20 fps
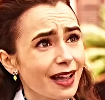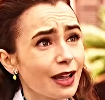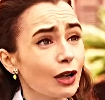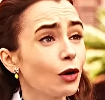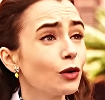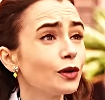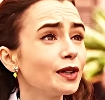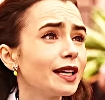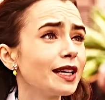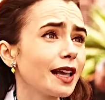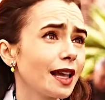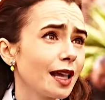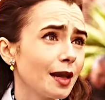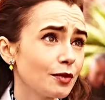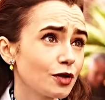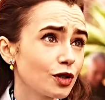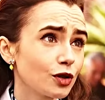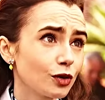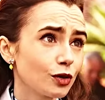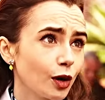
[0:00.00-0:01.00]
I only
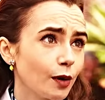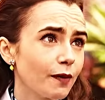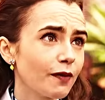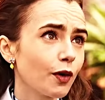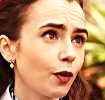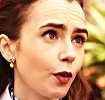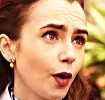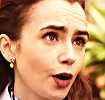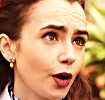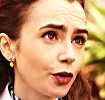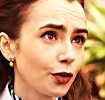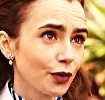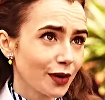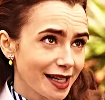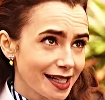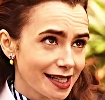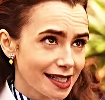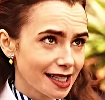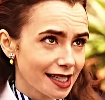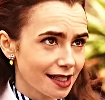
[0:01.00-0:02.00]
came to Rome for one
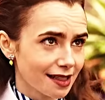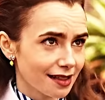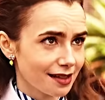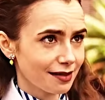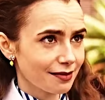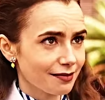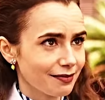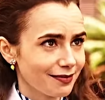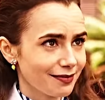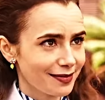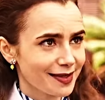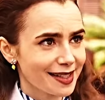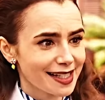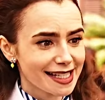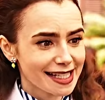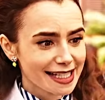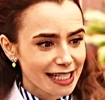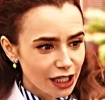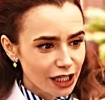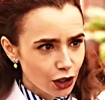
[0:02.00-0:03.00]
reason, to
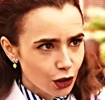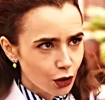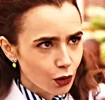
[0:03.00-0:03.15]
see